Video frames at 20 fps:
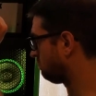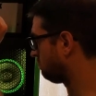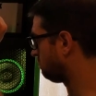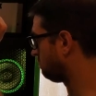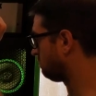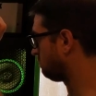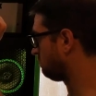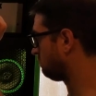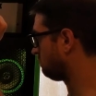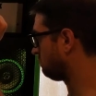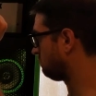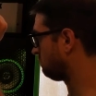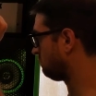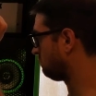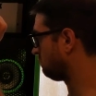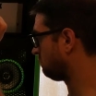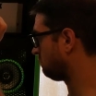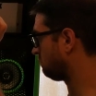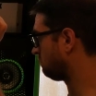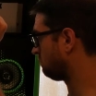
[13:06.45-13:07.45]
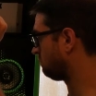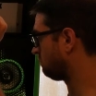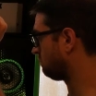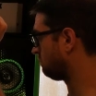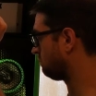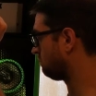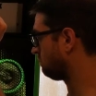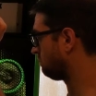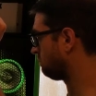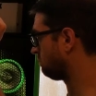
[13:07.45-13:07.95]

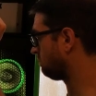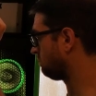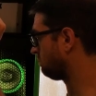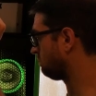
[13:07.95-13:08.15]
[no speech]